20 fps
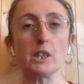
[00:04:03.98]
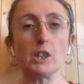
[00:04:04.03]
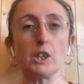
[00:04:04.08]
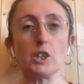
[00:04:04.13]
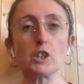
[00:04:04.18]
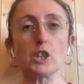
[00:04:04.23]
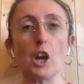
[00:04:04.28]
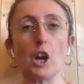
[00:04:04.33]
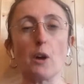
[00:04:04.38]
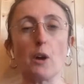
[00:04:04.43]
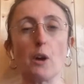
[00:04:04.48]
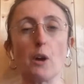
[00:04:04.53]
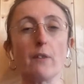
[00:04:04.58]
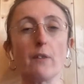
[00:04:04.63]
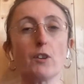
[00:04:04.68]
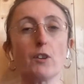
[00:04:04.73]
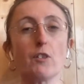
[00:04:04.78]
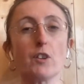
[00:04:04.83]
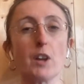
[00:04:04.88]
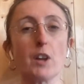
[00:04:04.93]
So if
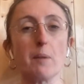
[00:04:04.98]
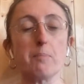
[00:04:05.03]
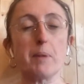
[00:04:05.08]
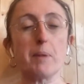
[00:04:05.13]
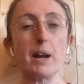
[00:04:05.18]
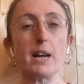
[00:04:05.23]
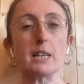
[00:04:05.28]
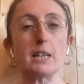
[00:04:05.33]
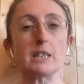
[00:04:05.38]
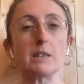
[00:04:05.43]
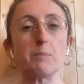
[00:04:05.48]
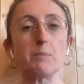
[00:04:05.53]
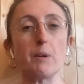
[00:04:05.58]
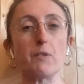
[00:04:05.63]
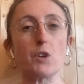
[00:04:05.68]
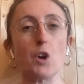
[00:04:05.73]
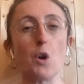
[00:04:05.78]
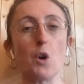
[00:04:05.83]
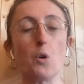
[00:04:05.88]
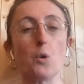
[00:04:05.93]
you're a young person, we've
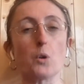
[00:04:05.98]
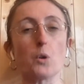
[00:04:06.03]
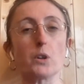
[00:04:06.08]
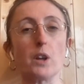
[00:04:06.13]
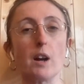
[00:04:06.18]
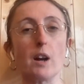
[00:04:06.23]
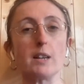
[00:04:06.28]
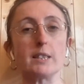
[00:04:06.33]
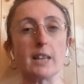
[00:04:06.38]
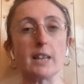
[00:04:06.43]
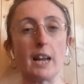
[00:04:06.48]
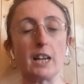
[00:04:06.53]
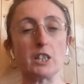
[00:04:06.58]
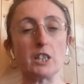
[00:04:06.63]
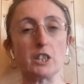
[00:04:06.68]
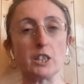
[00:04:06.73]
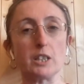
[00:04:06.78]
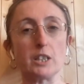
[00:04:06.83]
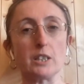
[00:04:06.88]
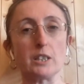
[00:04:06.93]
got
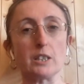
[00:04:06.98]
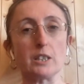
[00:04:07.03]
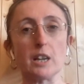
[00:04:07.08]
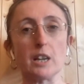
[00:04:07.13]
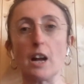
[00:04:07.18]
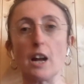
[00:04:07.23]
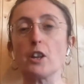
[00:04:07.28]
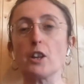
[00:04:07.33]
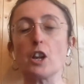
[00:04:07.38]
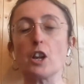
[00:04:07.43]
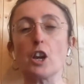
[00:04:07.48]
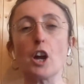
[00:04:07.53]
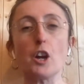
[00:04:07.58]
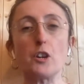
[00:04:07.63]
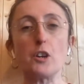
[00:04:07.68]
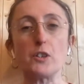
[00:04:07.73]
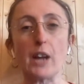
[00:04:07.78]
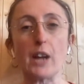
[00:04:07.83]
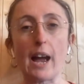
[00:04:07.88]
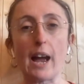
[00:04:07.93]
organisations like The
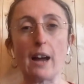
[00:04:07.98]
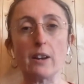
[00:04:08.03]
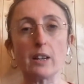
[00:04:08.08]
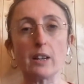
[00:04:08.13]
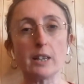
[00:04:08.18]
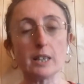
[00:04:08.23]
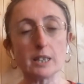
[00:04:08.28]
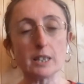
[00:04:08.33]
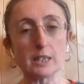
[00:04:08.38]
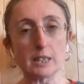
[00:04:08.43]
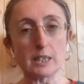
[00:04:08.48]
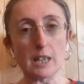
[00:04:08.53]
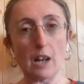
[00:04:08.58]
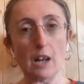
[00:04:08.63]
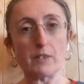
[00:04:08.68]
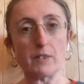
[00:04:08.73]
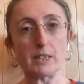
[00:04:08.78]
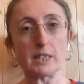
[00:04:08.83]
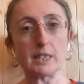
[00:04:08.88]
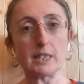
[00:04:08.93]
Lowdown,
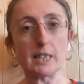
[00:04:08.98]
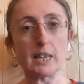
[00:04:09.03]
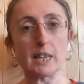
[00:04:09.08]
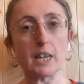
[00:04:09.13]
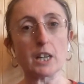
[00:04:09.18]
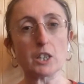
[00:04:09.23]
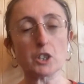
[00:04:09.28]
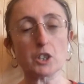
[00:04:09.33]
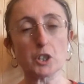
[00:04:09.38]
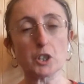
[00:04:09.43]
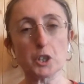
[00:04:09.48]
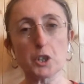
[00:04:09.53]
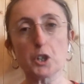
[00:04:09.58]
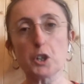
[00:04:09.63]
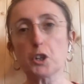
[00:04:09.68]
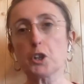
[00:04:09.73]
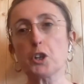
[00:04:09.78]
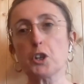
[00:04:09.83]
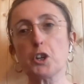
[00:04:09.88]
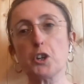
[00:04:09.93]
Service 6,
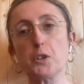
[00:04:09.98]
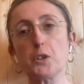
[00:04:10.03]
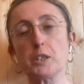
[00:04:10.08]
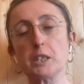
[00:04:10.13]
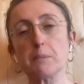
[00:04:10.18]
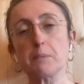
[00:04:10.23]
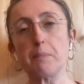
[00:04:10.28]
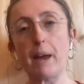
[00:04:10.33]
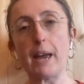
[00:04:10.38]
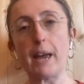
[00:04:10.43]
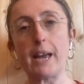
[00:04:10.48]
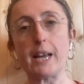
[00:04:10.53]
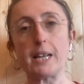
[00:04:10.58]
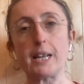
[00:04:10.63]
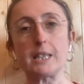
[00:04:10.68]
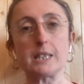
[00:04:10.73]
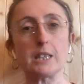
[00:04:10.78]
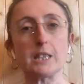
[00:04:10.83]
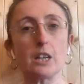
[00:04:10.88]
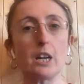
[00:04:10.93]
Q
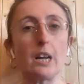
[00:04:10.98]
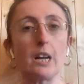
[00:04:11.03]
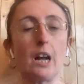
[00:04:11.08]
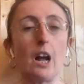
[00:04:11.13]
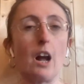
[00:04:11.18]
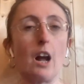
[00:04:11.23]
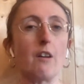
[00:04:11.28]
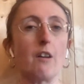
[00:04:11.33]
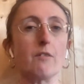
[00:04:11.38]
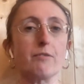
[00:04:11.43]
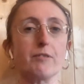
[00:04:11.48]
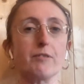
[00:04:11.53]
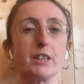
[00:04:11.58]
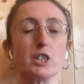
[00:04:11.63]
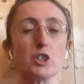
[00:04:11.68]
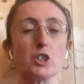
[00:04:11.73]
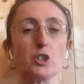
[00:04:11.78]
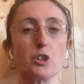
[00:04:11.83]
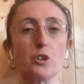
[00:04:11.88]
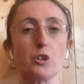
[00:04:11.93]
Space, Free
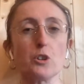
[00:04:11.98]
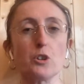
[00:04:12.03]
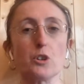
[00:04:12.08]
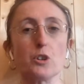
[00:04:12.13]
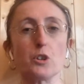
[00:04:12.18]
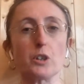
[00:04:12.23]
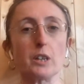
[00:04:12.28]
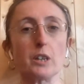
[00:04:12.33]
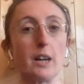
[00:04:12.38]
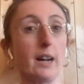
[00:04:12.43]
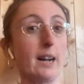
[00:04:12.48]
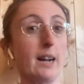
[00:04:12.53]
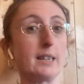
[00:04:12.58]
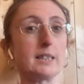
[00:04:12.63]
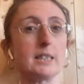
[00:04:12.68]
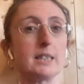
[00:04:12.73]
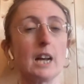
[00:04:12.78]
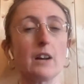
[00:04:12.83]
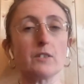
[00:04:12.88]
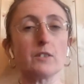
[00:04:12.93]
to Talk,
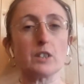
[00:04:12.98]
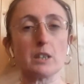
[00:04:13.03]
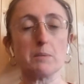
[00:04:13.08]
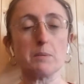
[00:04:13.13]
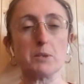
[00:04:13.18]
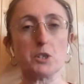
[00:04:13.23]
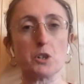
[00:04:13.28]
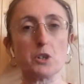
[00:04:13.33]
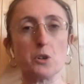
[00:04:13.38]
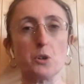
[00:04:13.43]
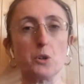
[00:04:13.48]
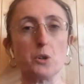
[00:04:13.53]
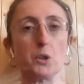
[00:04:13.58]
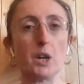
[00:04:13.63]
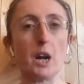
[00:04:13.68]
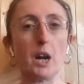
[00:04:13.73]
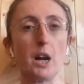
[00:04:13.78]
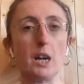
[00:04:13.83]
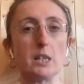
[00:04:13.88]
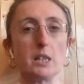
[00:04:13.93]
ourselves at Community
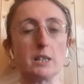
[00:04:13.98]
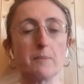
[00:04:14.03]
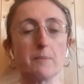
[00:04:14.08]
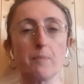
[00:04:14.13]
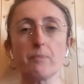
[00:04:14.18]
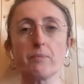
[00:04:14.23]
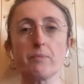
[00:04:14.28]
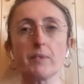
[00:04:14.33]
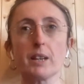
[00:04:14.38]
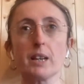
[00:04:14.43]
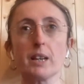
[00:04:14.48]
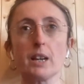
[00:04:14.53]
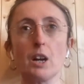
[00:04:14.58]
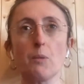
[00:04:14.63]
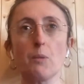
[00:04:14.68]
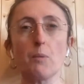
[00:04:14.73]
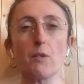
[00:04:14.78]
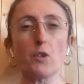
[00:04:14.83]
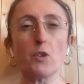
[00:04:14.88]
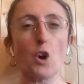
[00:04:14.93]
Courtyard.
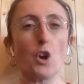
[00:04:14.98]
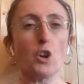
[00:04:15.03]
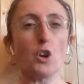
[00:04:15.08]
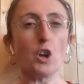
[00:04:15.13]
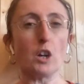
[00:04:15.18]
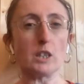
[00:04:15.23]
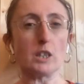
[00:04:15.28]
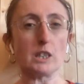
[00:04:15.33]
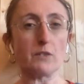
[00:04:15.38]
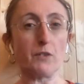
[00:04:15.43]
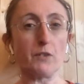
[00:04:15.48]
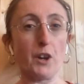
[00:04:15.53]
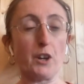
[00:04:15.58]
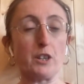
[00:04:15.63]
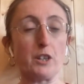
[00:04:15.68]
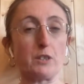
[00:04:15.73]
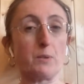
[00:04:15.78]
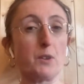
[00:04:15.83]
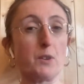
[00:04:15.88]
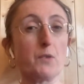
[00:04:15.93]
We've got lots of
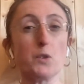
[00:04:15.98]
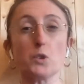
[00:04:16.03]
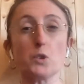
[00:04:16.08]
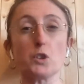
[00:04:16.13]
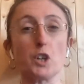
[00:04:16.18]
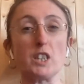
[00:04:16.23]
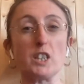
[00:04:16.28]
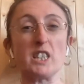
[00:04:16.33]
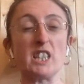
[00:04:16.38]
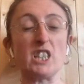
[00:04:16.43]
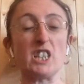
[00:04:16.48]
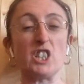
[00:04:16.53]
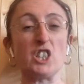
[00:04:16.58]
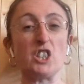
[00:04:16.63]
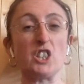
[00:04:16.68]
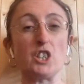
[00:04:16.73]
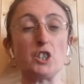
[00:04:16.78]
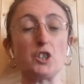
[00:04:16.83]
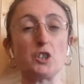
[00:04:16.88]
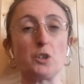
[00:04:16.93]
those. We've also got
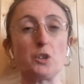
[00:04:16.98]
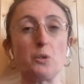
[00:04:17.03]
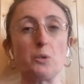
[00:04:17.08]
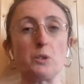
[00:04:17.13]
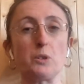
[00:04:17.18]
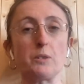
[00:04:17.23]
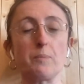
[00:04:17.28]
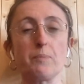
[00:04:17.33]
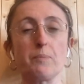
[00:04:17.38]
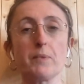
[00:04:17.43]
teachers in schools.